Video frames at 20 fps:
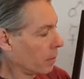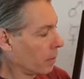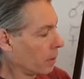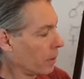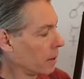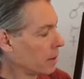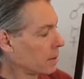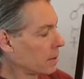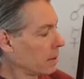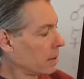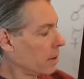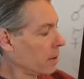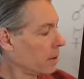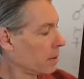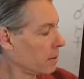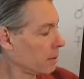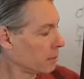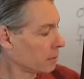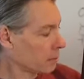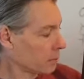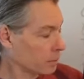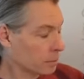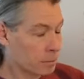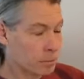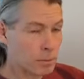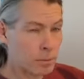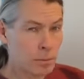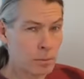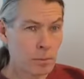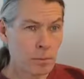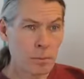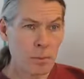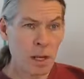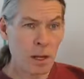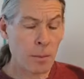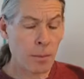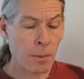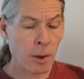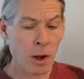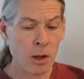this is
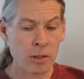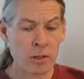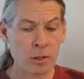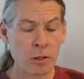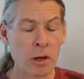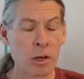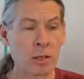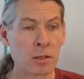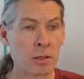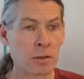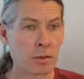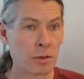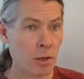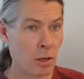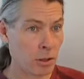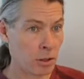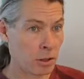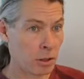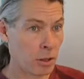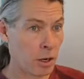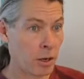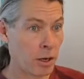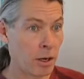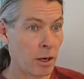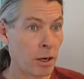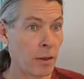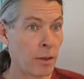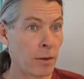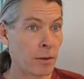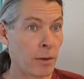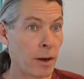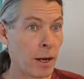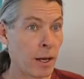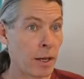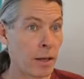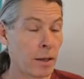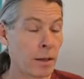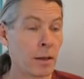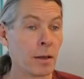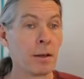both strokes starting on the
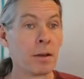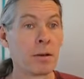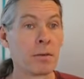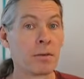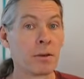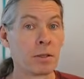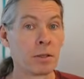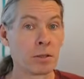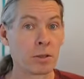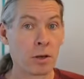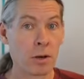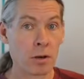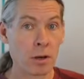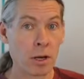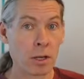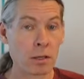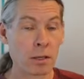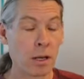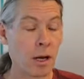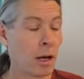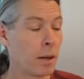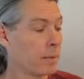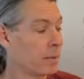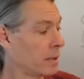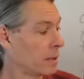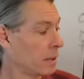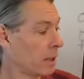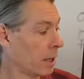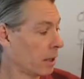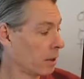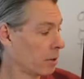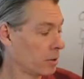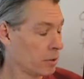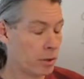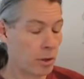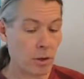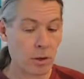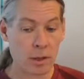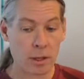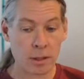right, first stroke on top, second
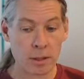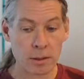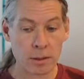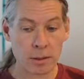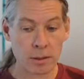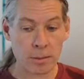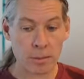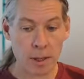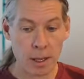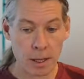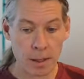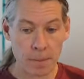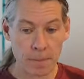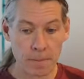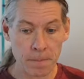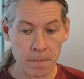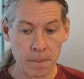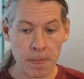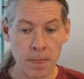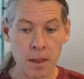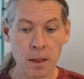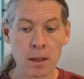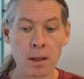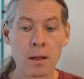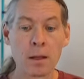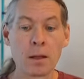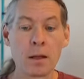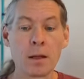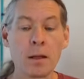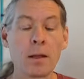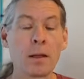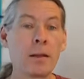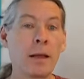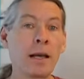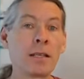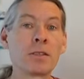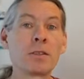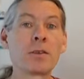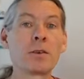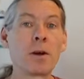stroke on bottom.
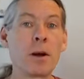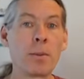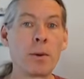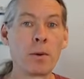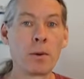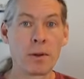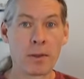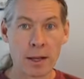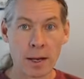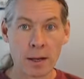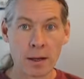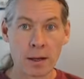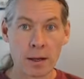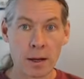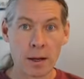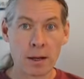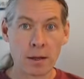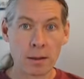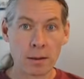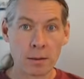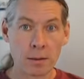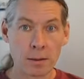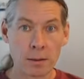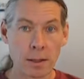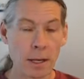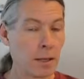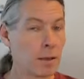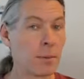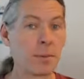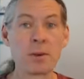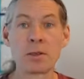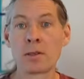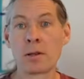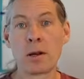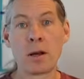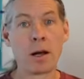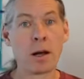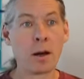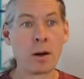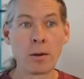That's a rebel without a cause. That's the person
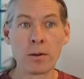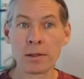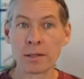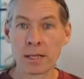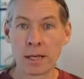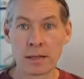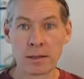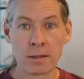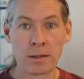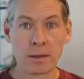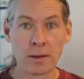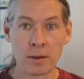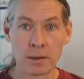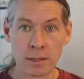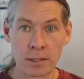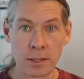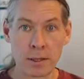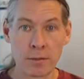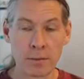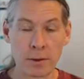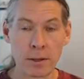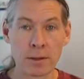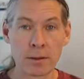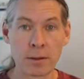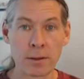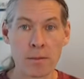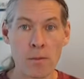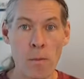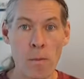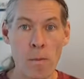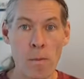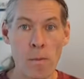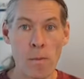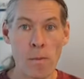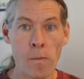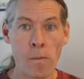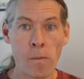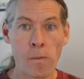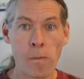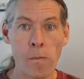who always has to do what's different.
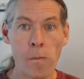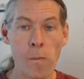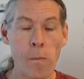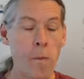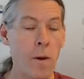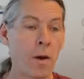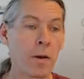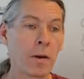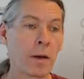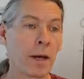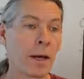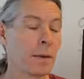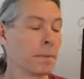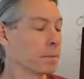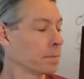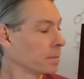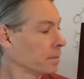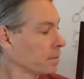Okay?